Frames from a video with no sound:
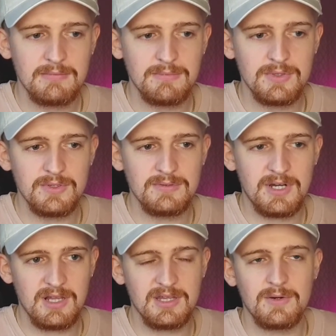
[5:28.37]
But
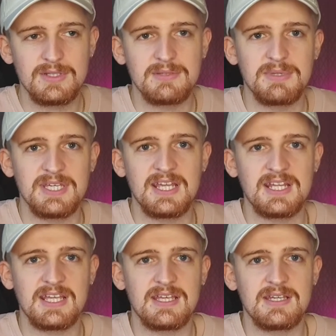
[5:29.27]
although at the
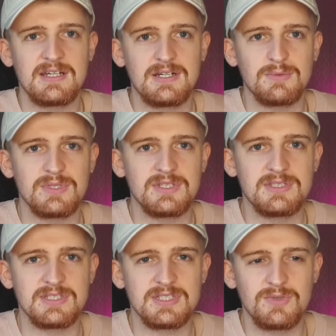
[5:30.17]
beginning I would
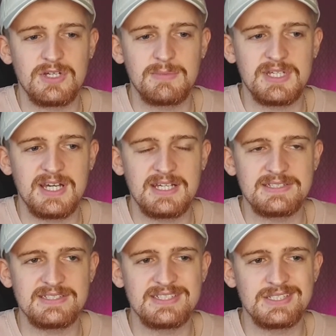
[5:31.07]
describe it
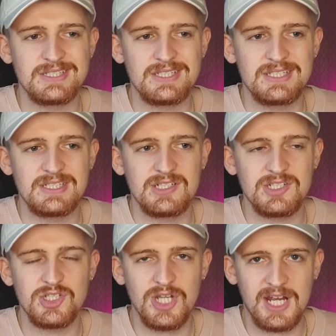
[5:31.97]
as
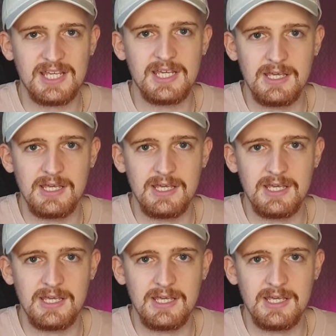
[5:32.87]
janky,